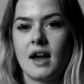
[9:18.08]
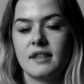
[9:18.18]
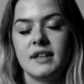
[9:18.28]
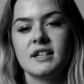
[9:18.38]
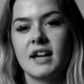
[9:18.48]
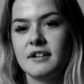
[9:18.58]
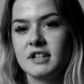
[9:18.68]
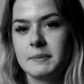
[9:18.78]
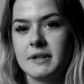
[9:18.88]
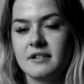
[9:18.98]
I think care
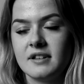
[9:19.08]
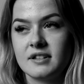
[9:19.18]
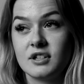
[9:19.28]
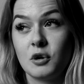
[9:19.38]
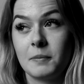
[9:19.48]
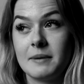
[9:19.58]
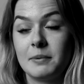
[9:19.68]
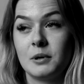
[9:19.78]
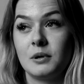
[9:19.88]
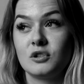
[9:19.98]
experienced young
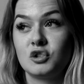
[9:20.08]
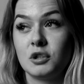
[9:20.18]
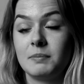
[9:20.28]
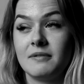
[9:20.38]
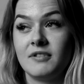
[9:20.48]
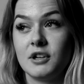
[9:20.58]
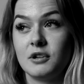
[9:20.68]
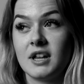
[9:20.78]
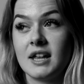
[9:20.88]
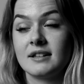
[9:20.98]
people should be
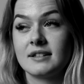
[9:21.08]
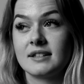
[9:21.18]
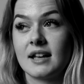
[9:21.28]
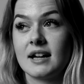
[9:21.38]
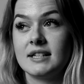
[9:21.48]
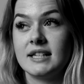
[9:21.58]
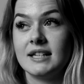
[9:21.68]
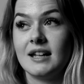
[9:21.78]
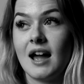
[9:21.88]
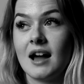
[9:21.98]
viewed in
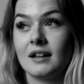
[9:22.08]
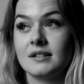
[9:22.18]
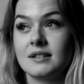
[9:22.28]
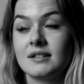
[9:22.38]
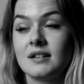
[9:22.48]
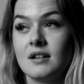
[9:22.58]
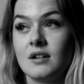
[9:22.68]
society as